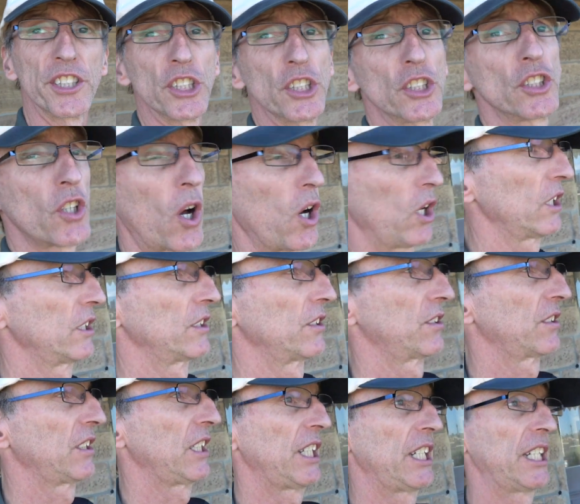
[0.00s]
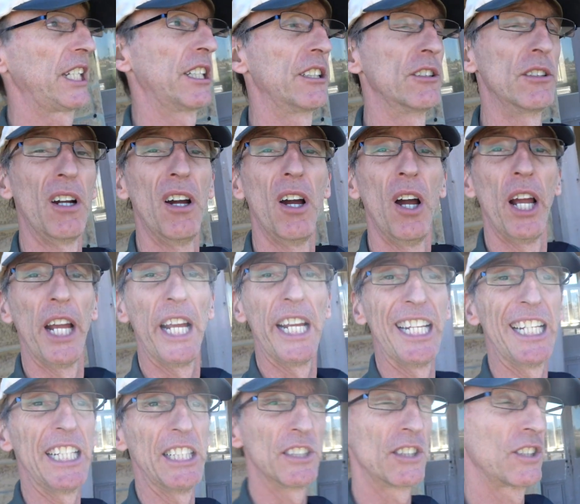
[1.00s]
the docks here
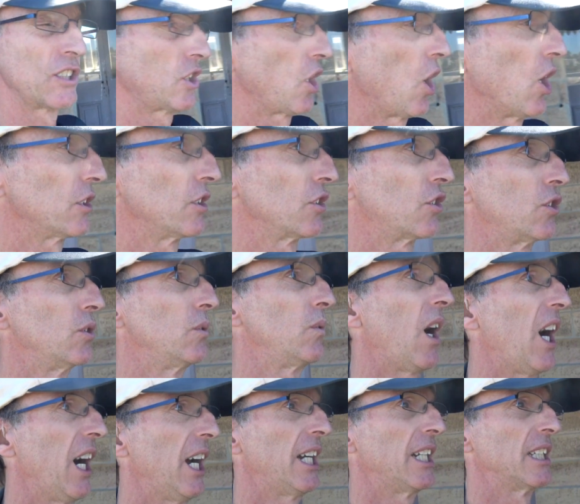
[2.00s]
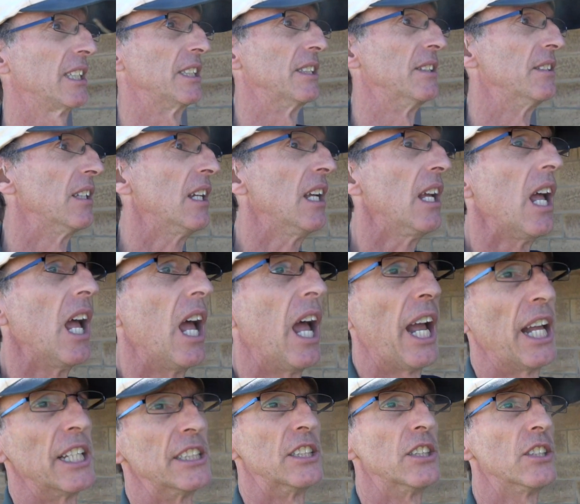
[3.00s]
on Cockatoo Island.
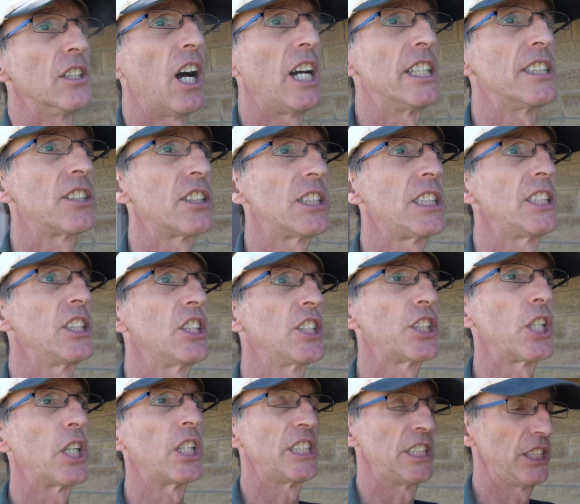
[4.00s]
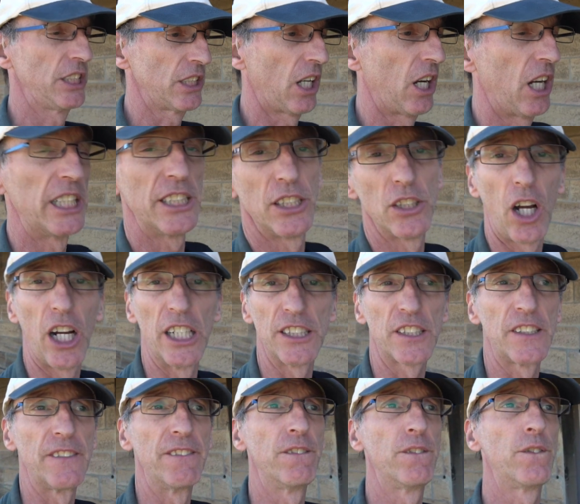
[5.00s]
And in 1939,
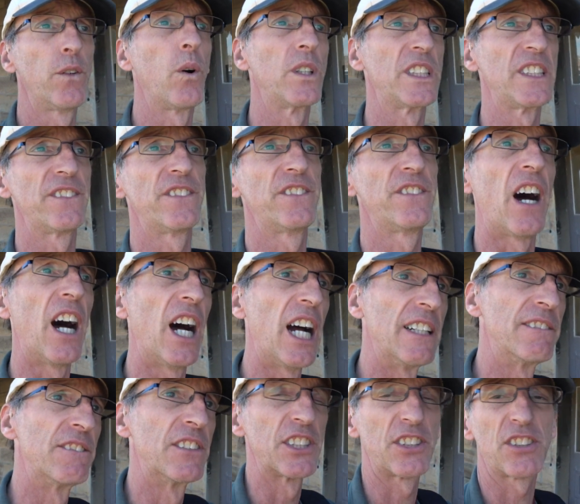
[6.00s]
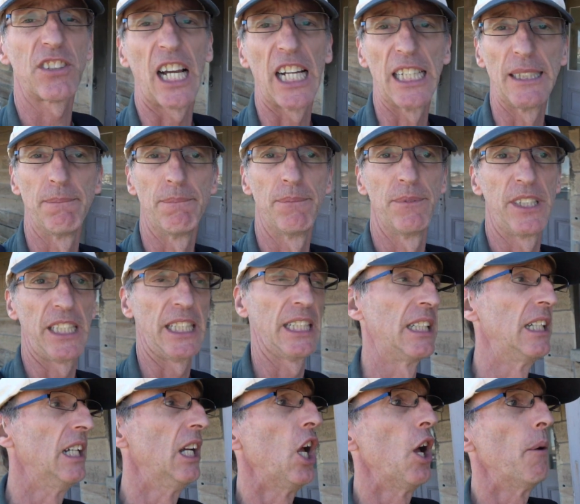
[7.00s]
1945, the same
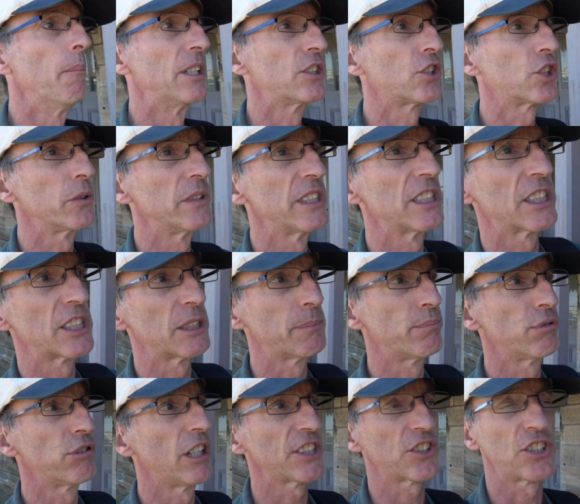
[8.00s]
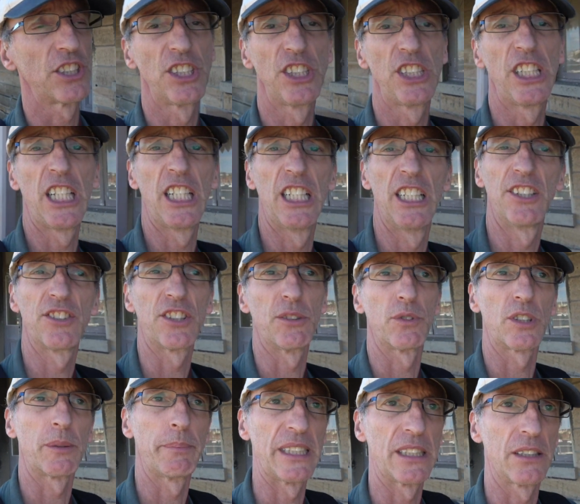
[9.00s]
thing. But during the Depression years, it
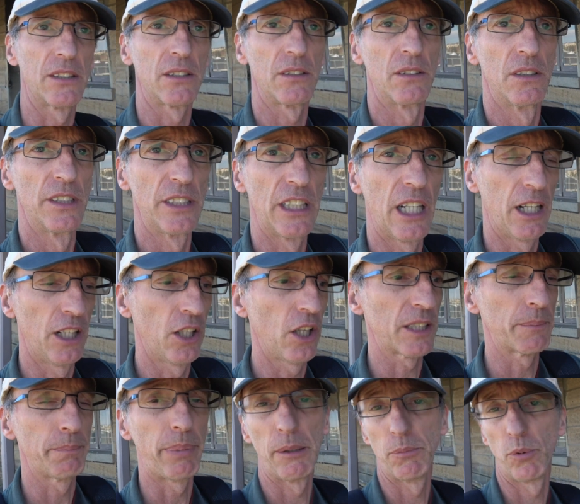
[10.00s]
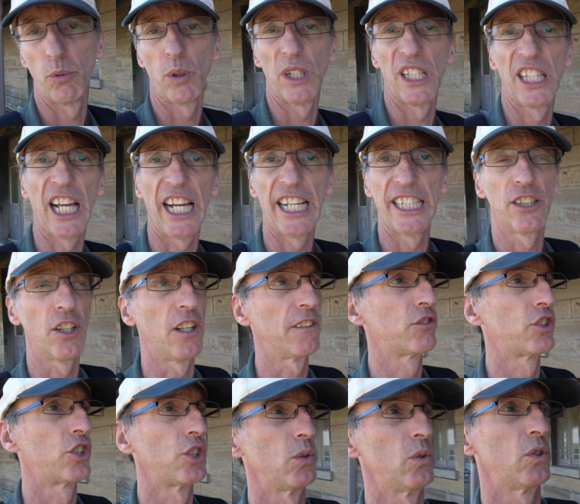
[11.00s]
was a lot of people were laid
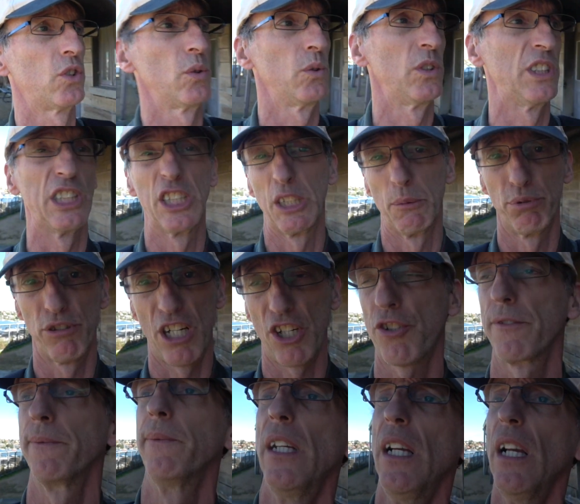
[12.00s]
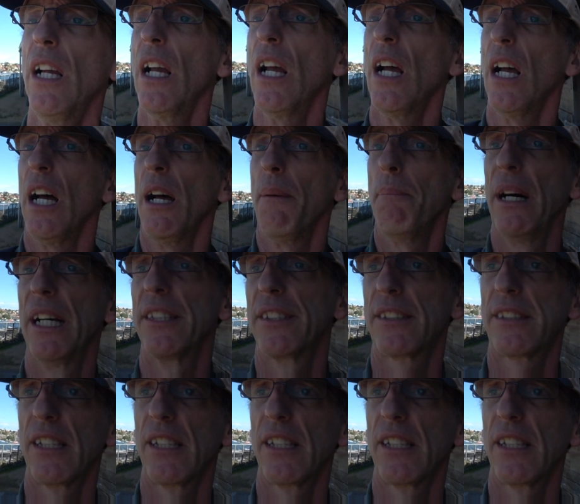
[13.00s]
off due to the Depression. But